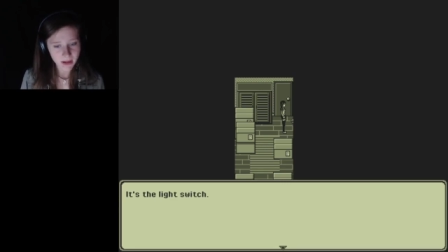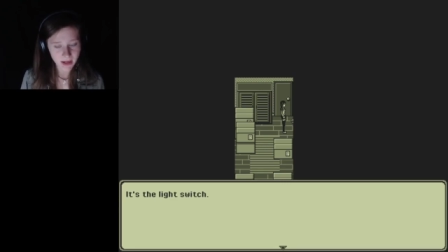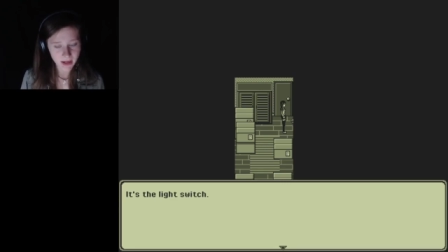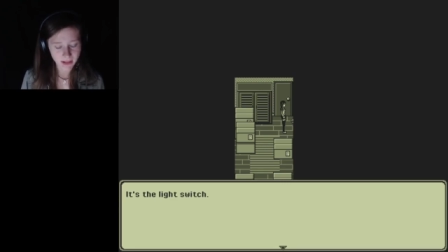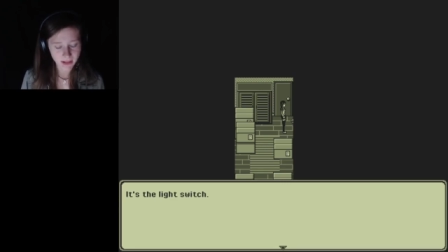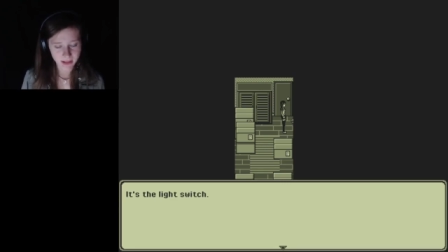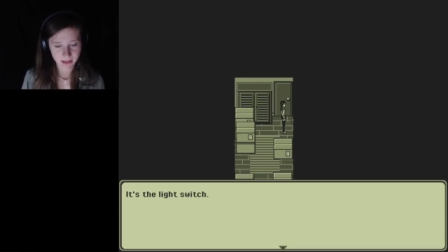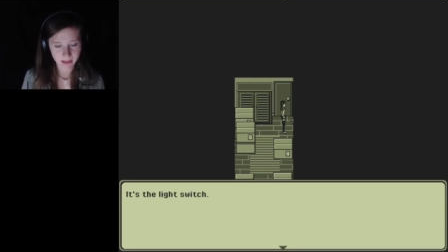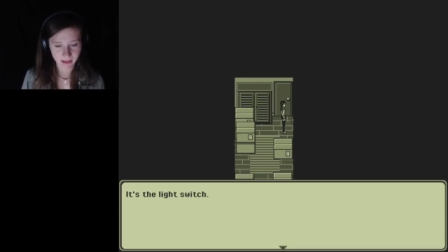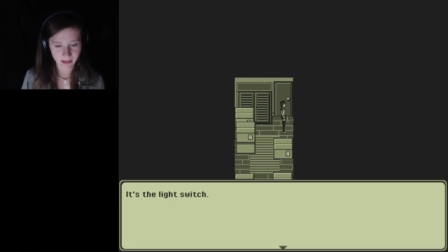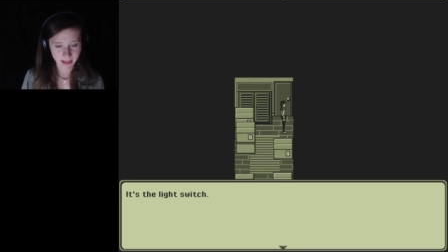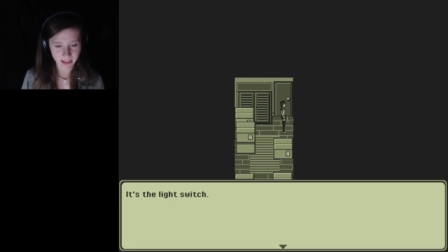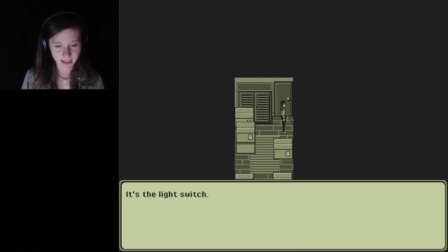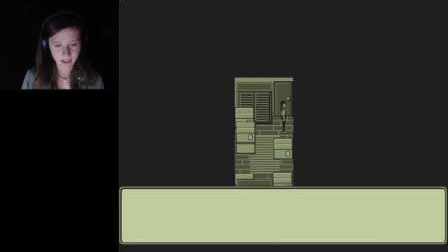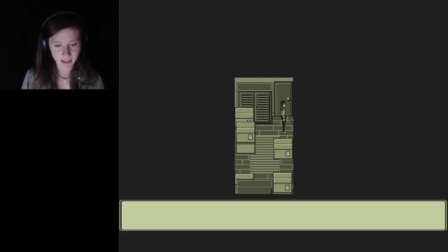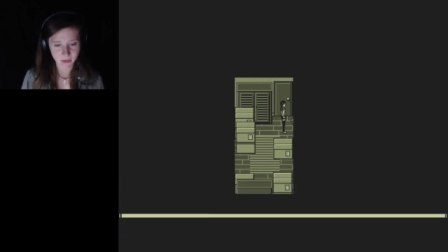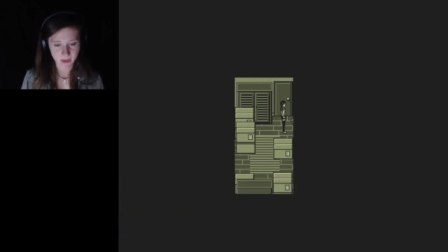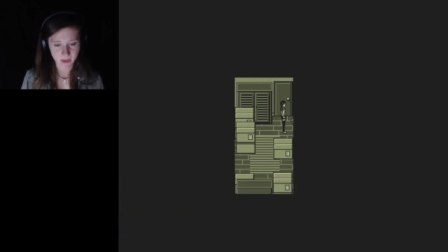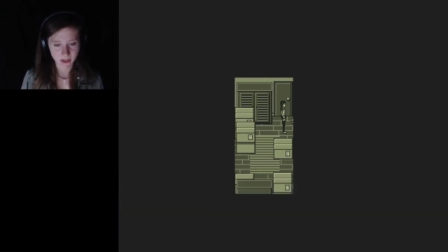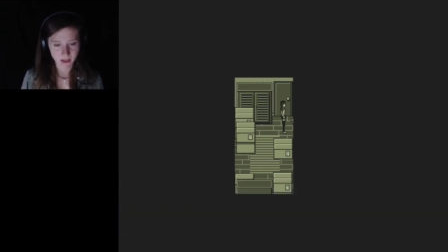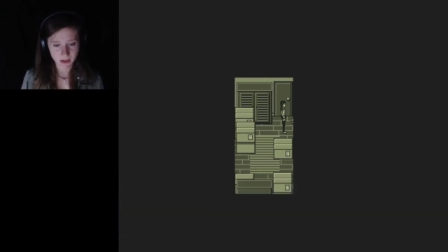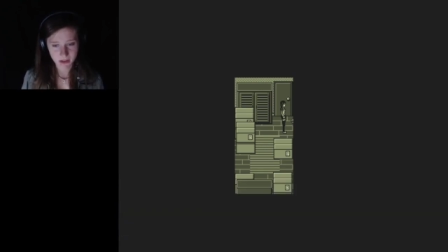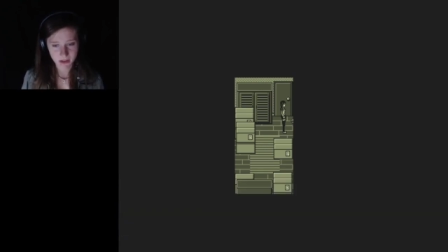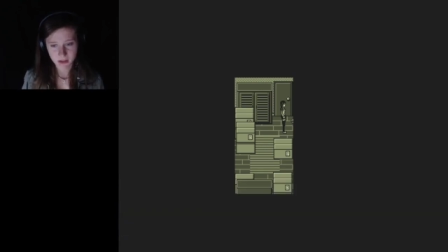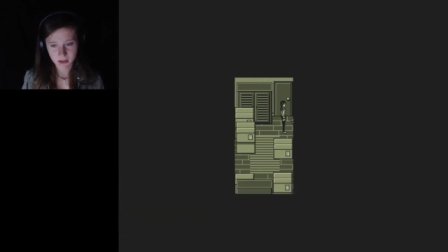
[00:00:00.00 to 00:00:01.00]
It's the light
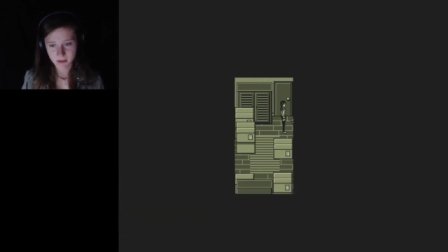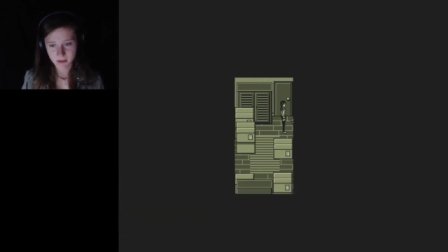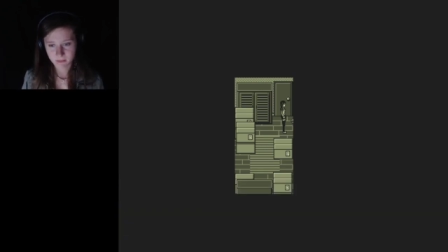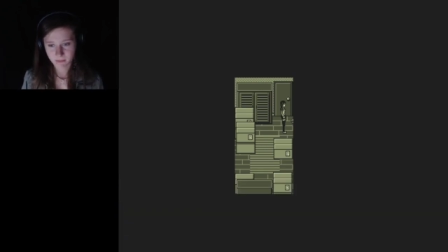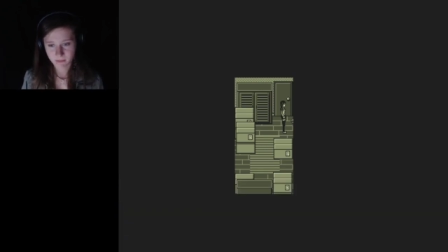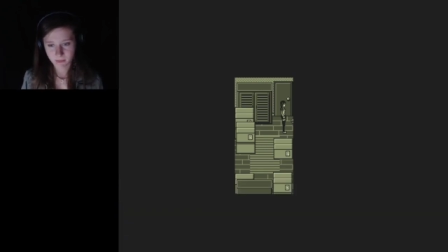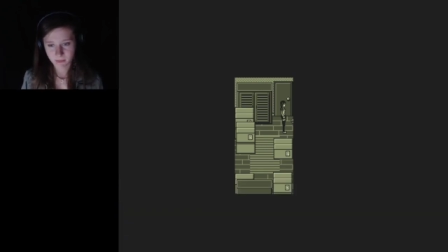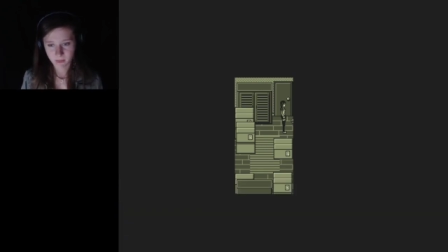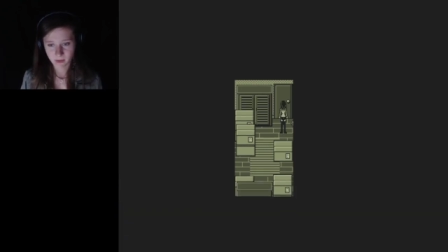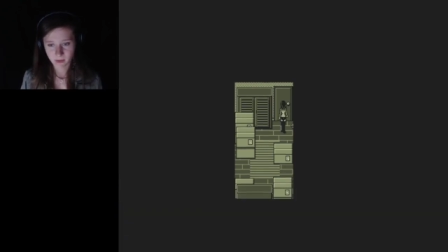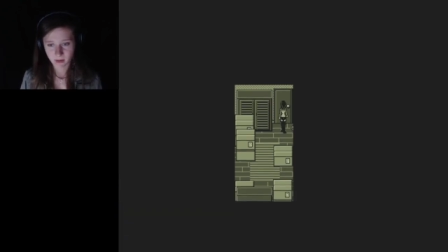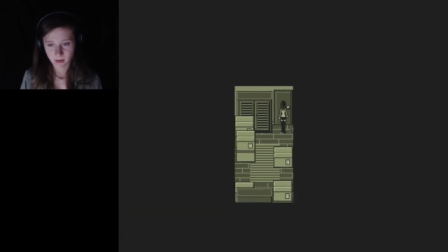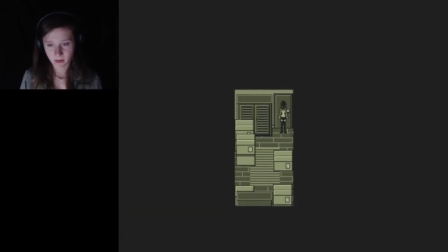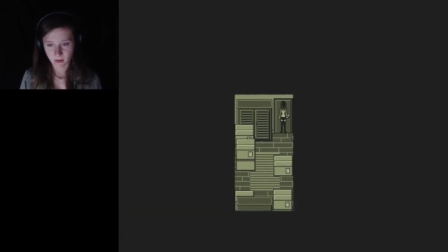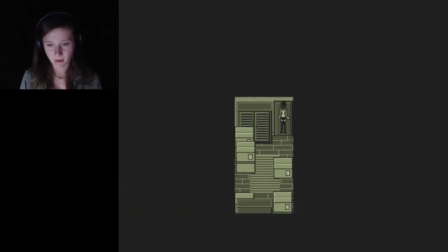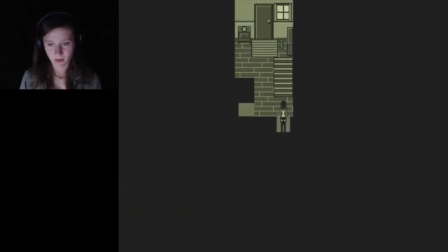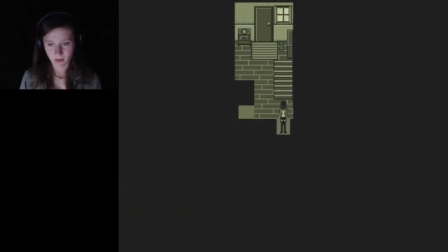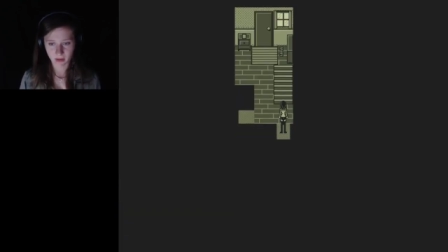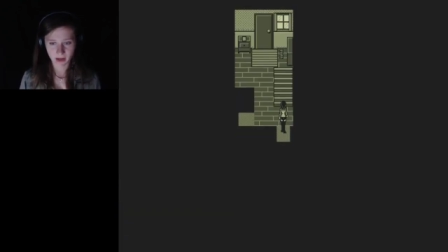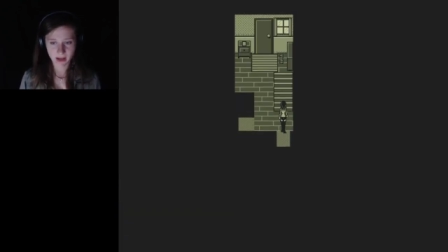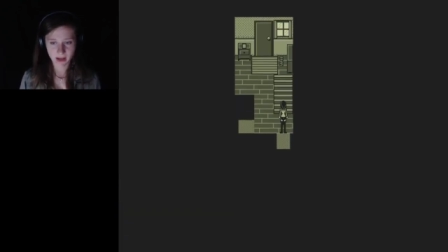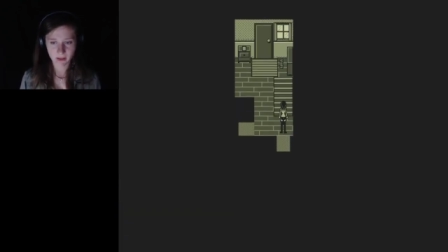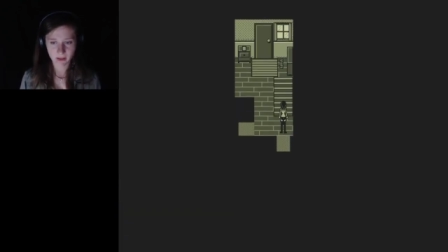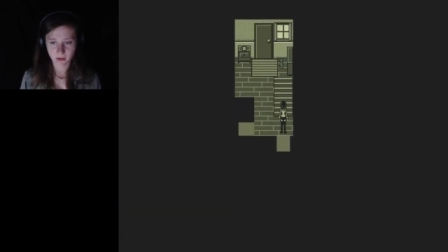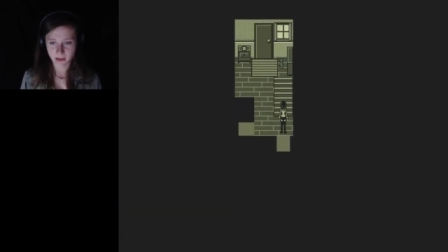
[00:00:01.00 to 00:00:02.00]
switch.
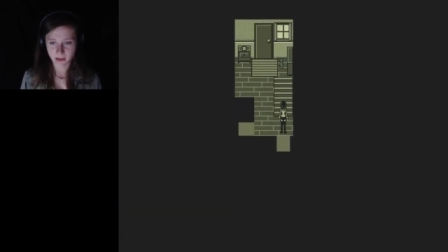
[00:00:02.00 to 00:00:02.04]
Okay,